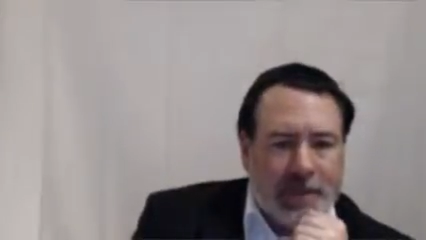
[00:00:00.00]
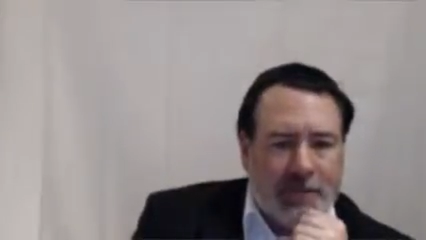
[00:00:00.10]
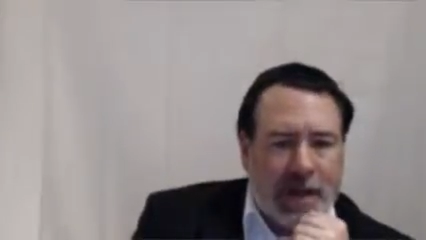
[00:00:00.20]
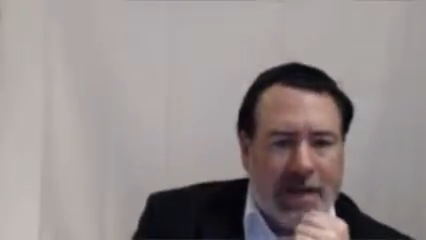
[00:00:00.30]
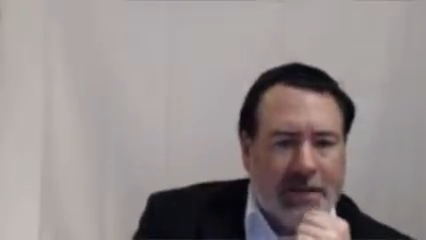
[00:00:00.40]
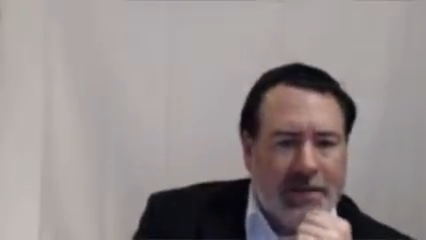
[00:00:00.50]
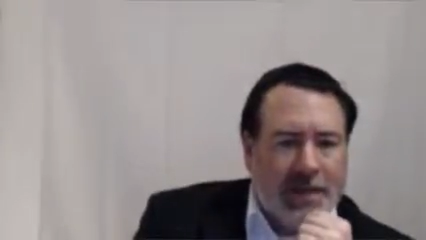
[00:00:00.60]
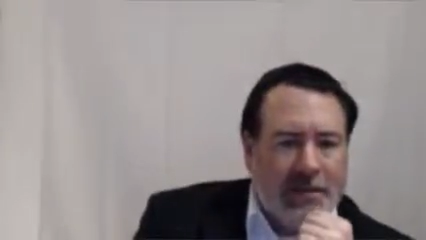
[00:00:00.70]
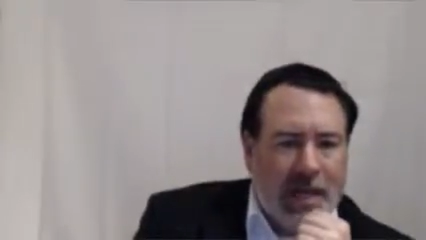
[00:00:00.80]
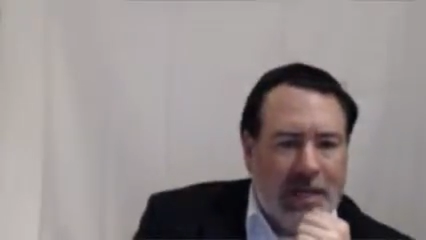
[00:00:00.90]
Radak
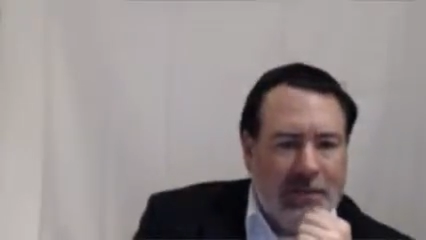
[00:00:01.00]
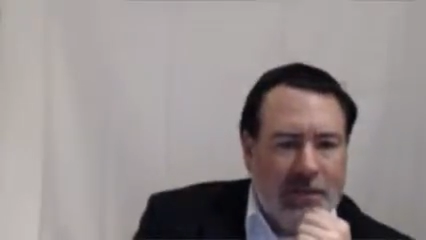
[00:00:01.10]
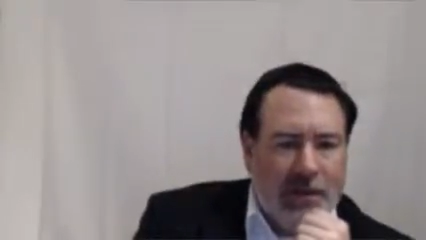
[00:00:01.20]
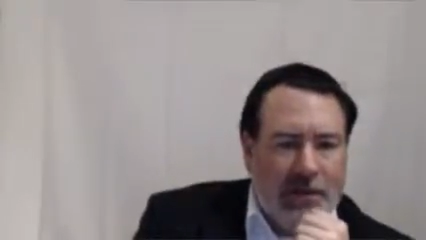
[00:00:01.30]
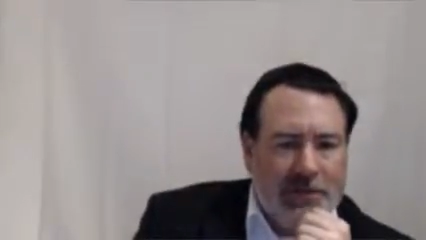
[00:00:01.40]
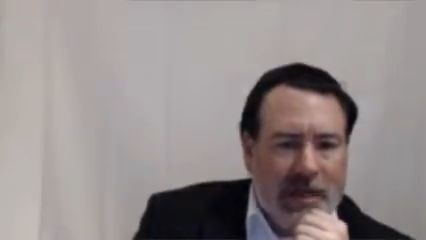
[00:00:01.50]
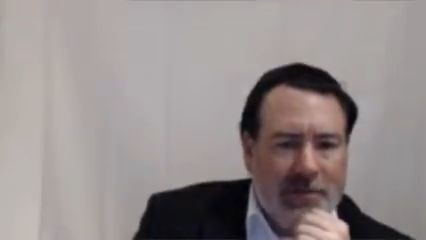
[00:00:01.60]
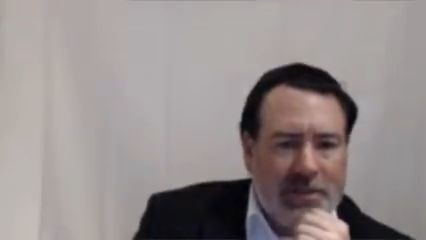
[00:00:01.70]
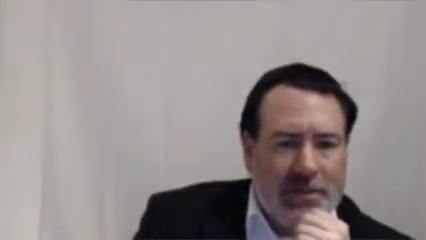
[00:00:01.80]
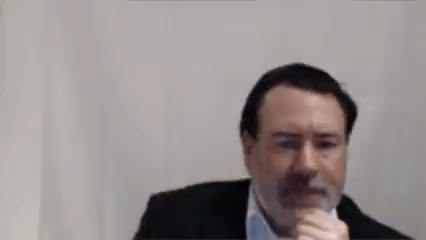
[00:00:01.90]
says, as Israel's
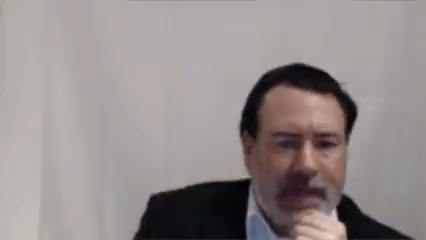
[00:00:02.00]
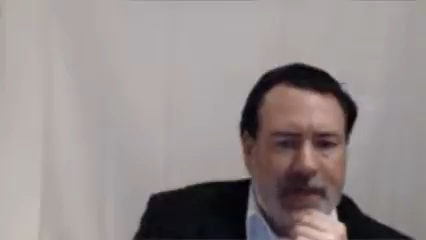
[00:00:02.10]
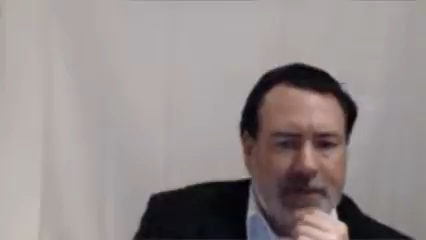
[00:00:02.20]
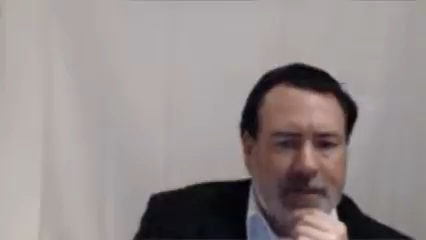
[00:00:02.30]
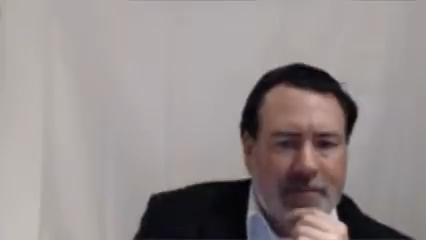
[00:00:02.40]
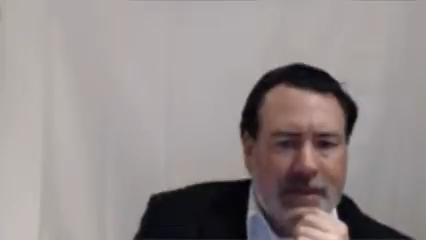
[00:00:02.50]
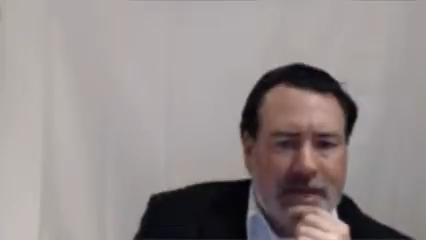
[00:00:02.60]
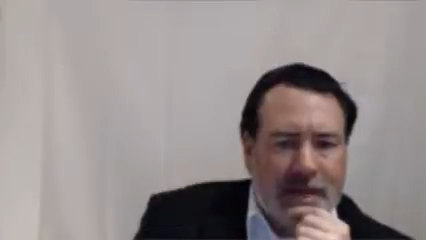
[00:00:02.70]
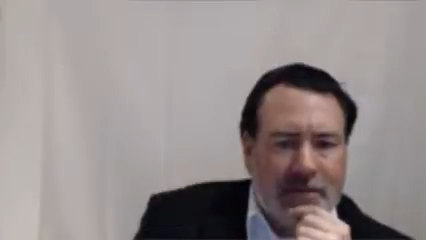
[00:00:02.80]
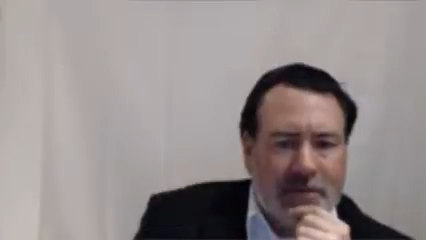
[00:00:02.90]
enemies devour them, they
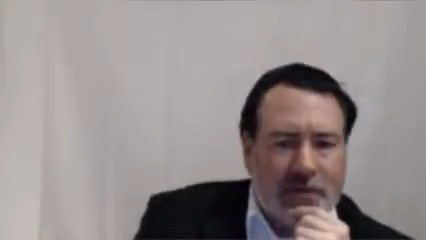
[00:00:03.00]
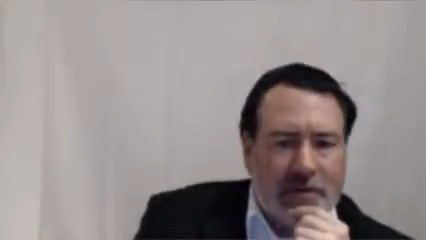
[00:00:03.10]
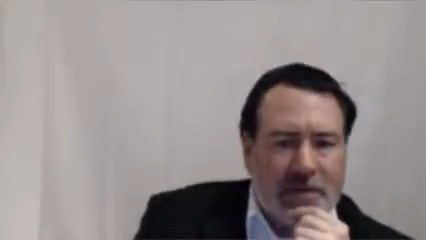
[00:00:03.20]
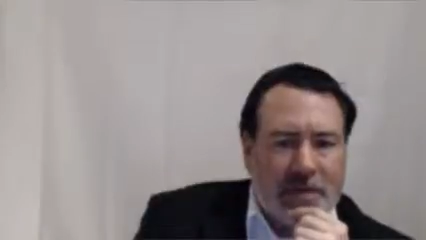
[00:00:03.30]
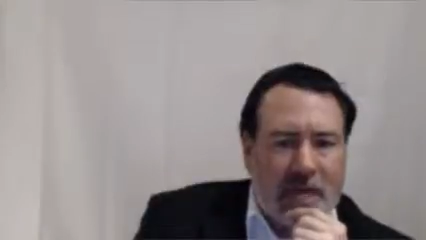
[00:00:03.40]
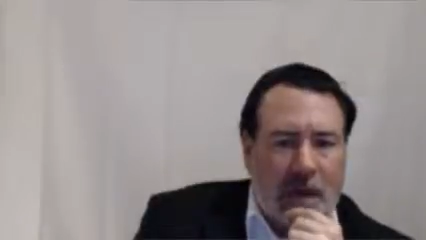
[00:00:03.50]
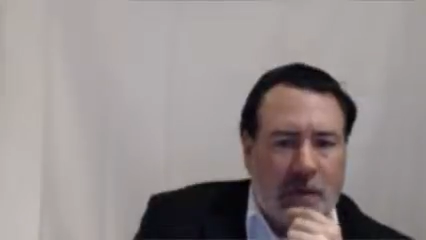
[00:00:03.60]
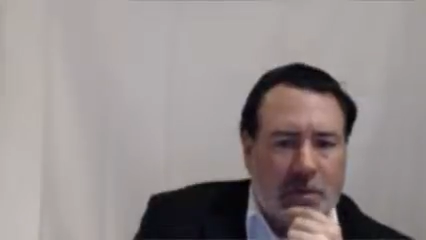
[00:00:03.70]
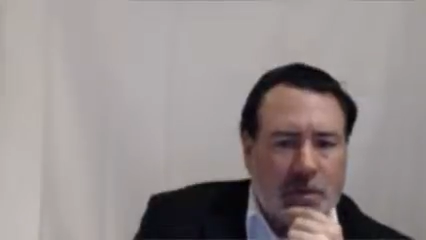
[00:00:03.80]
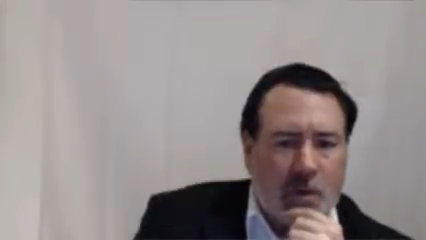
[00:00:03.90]
never dreamt that
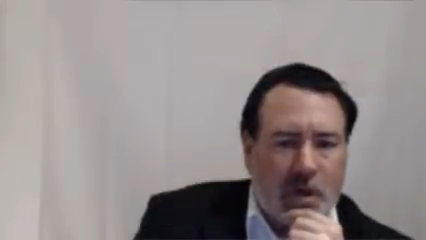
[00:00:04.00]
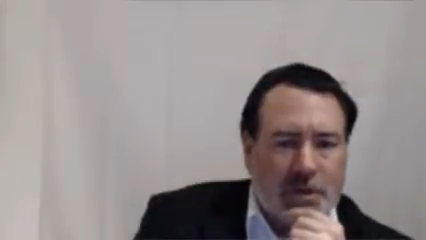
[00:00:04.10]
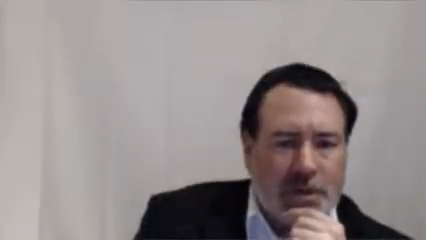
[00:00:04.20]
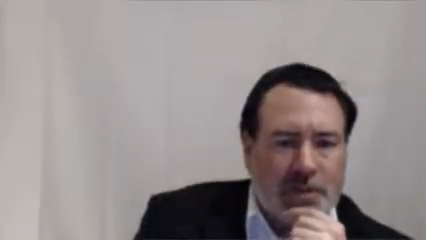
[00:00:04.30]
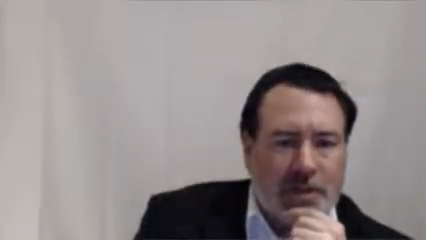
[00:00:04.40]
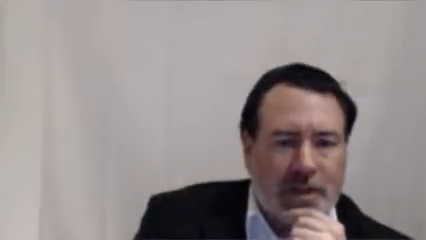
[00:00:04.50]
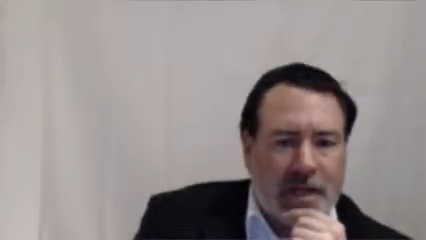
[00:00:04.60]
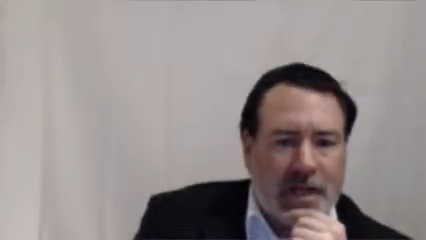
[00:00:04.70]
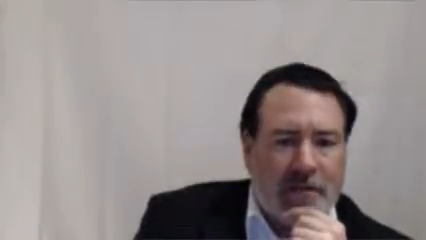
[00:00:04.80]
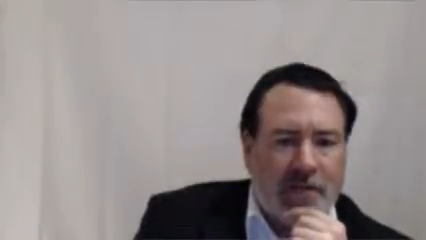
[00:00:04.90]
Yahweh was watching, so
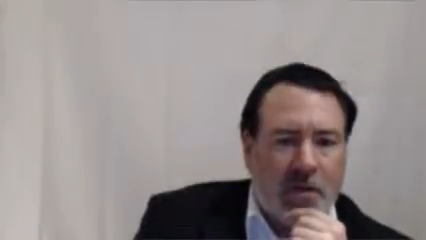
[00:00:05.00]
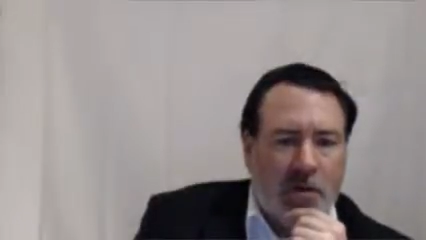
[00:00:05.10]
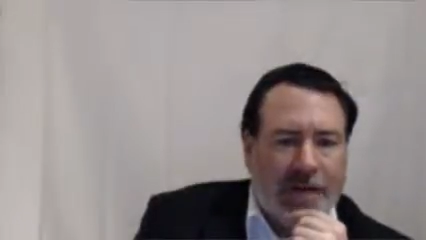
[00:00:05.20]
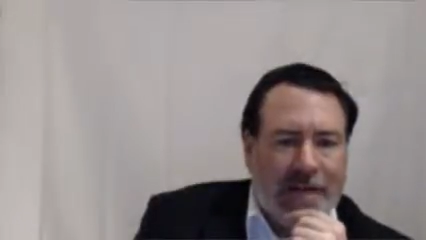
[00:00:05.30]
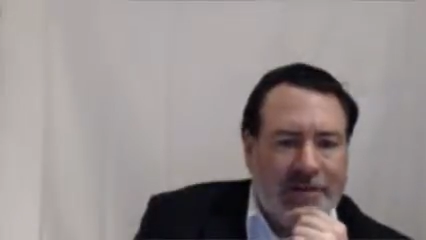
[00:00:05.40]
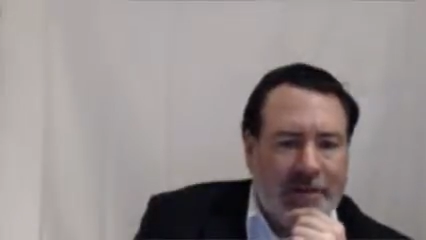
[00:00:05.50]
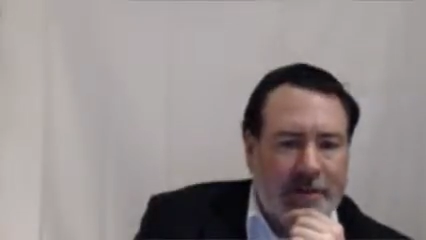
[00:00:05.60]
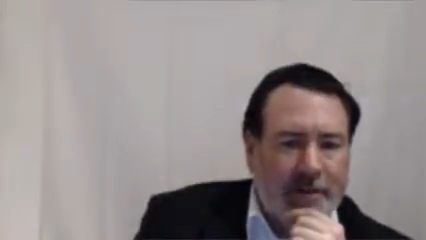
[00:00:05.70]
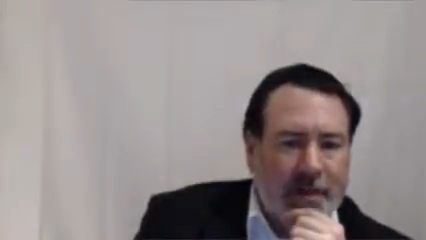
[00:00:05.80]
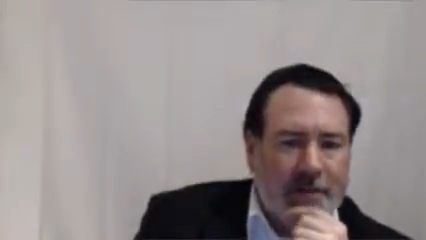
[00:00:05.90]
they never called out to
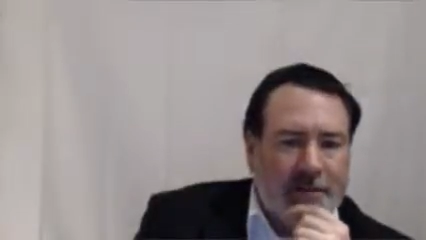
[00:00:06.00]
him.